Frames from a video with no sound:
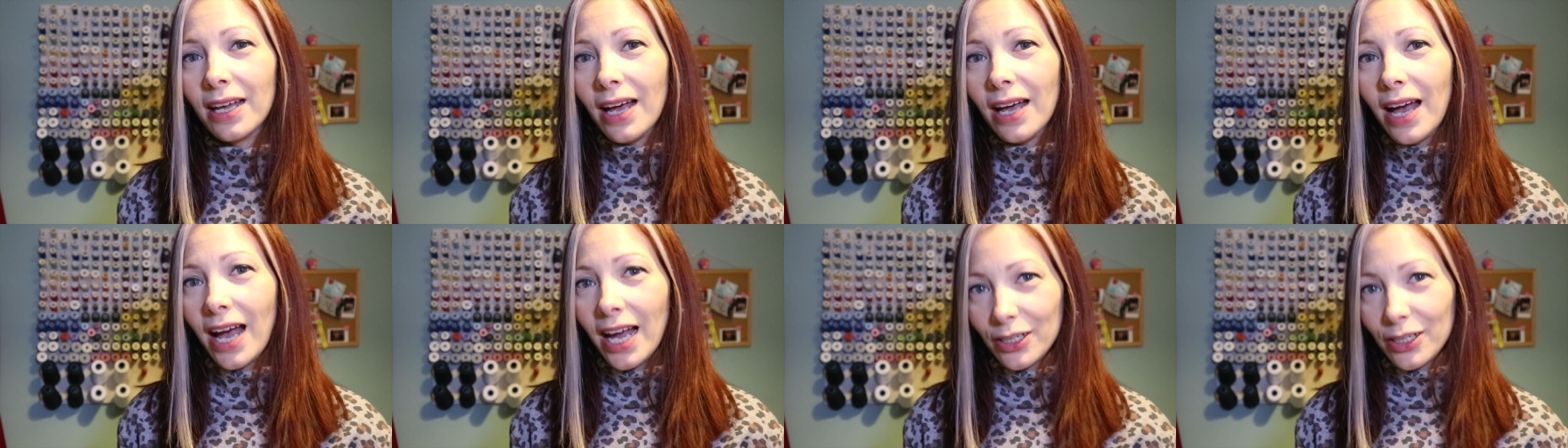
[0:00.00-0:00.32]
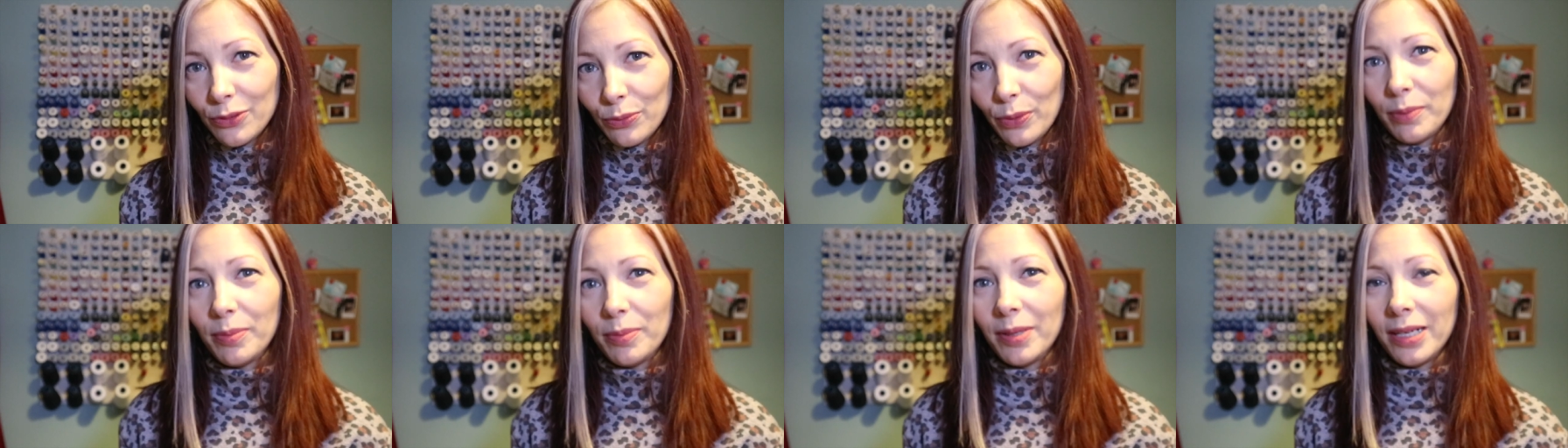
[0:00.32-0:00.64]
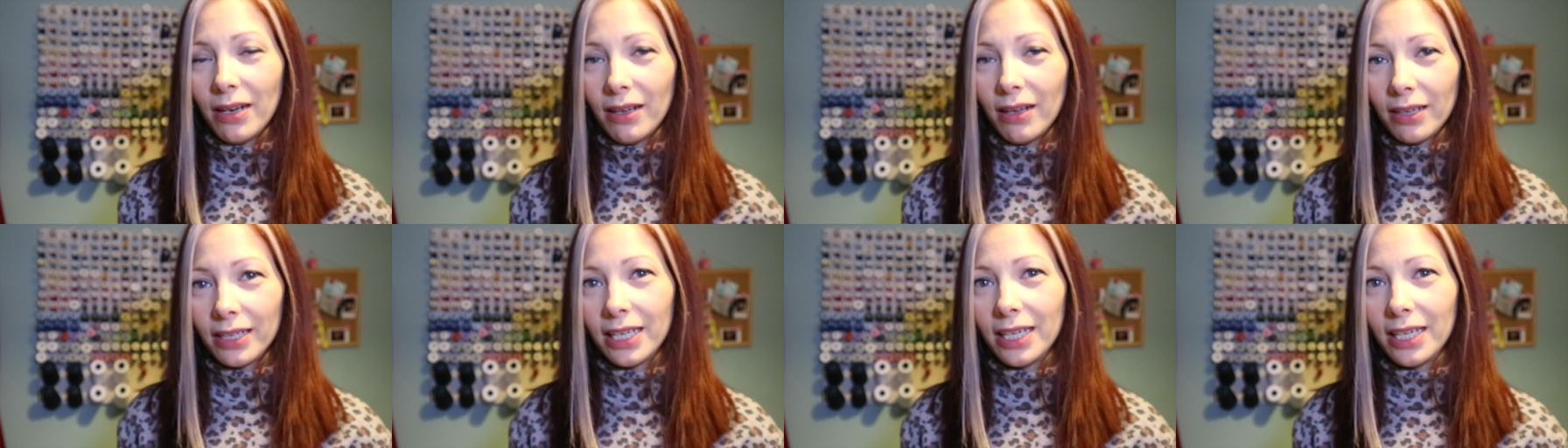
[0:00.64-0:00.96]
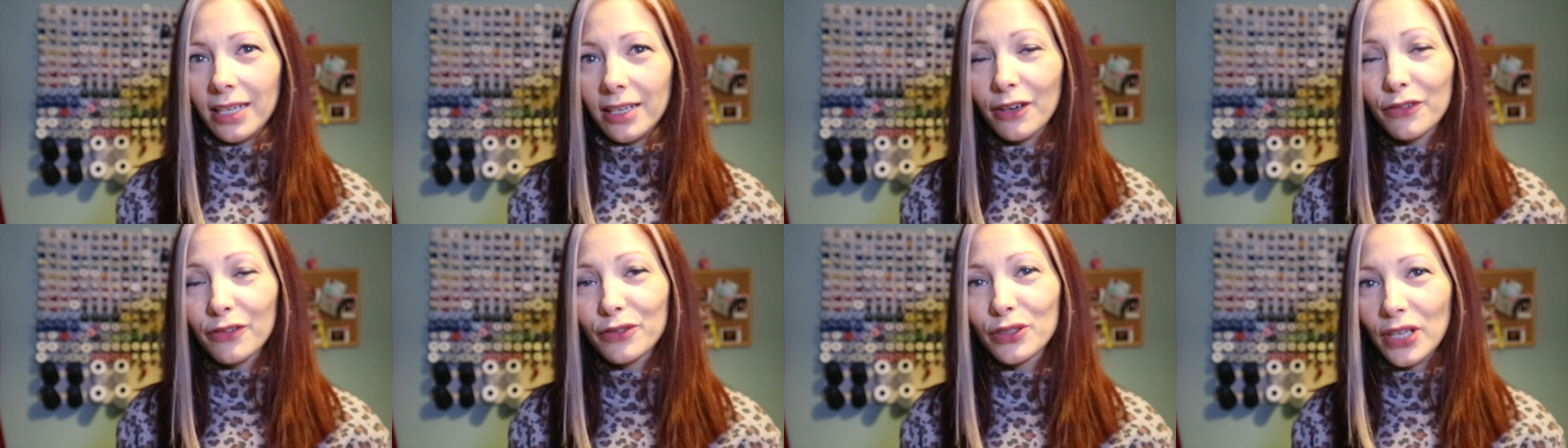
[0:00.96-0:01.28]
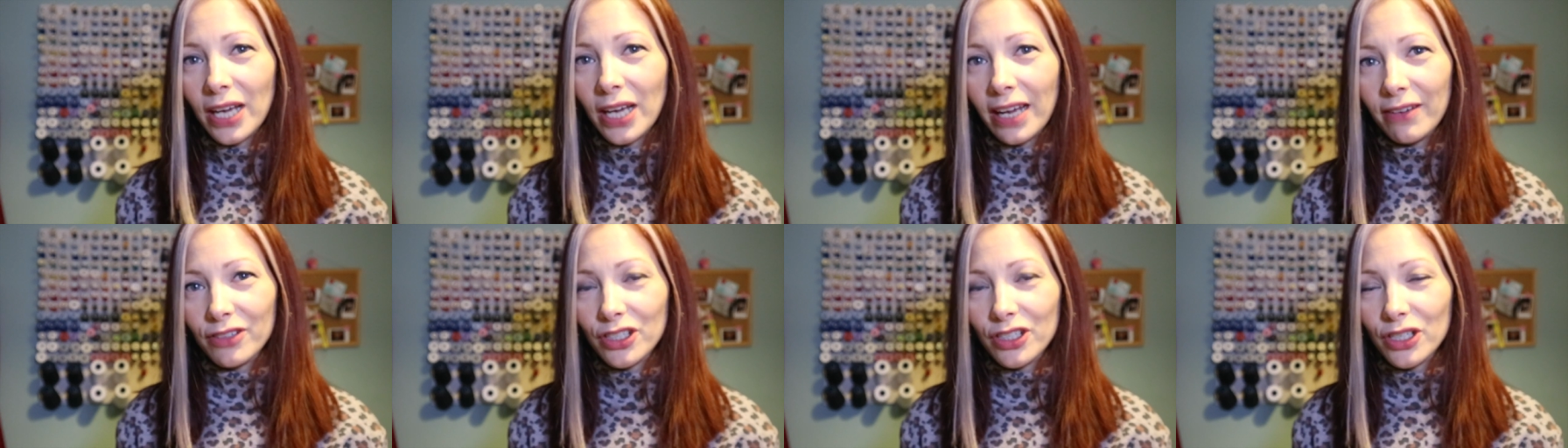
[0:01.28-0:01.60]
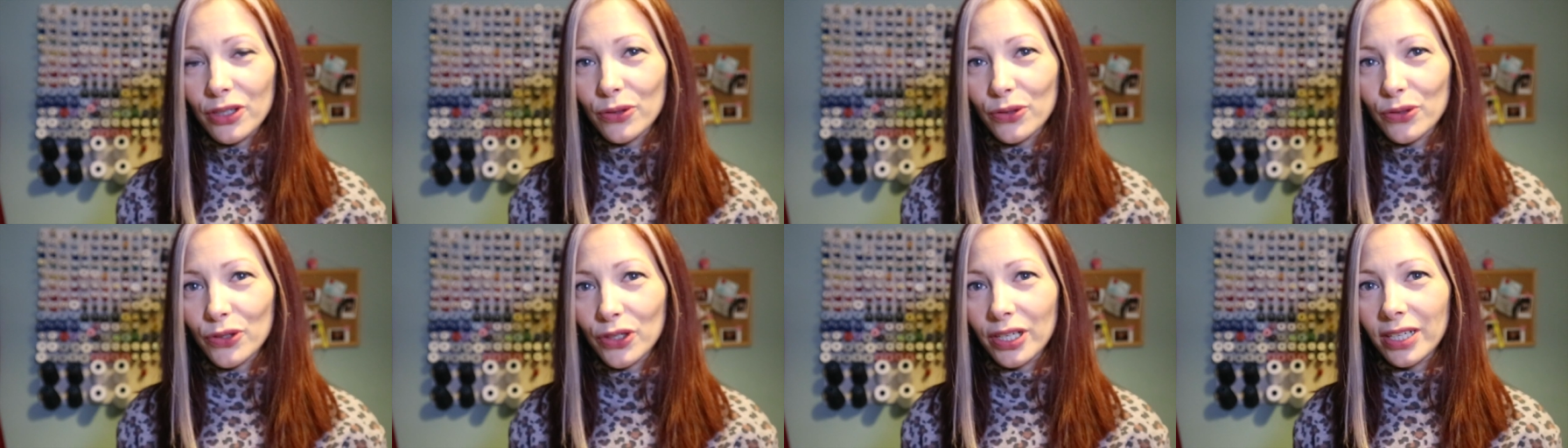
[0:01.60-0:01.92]
had we been lucky enough to have
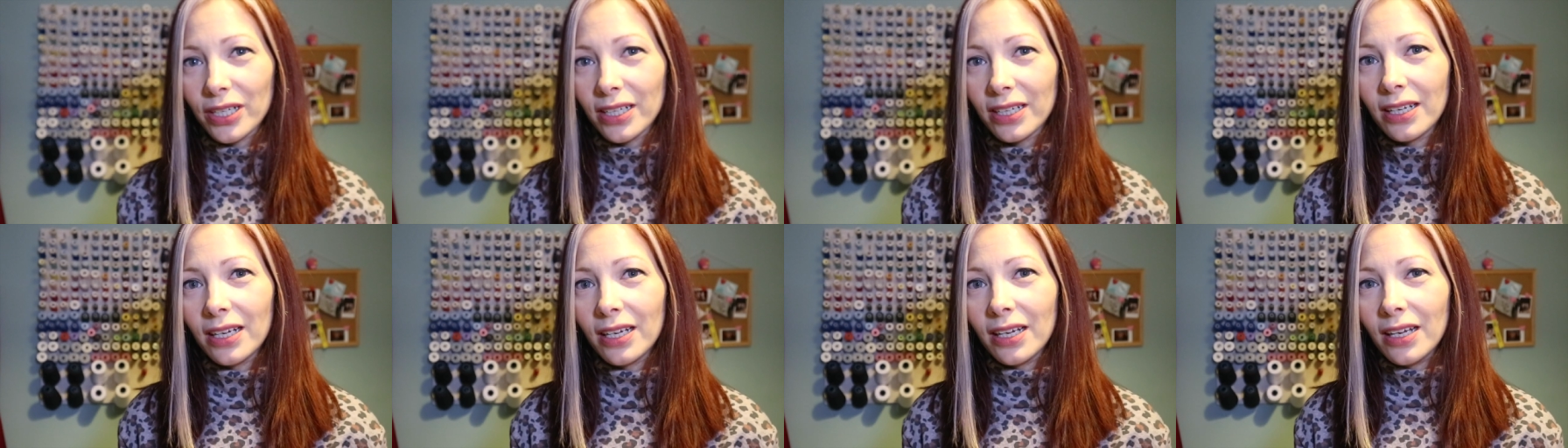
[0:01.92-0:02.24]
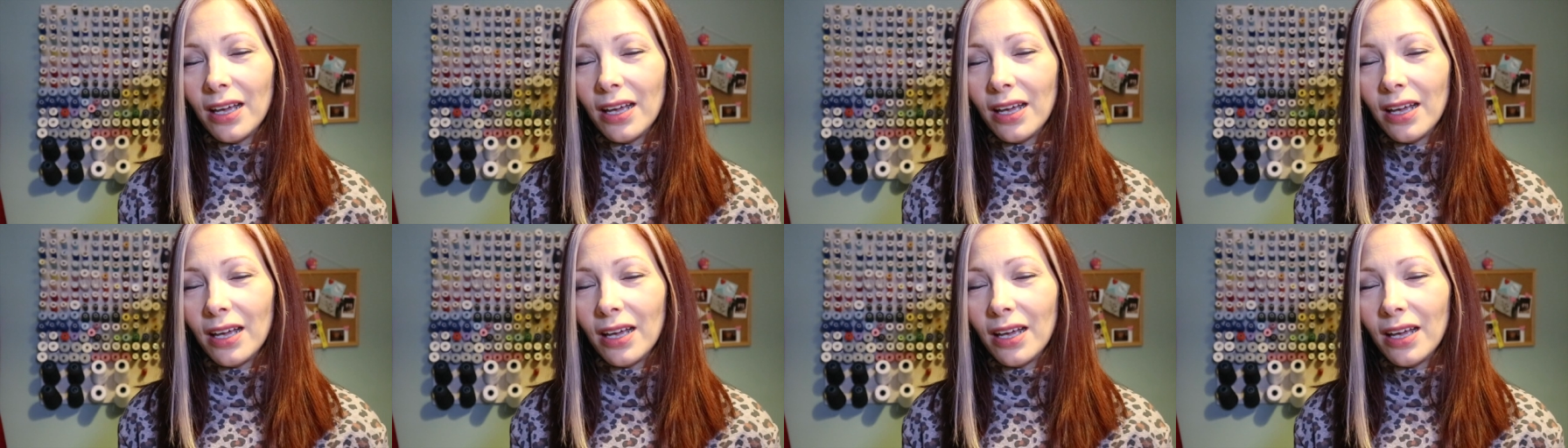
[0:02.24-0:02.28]
children.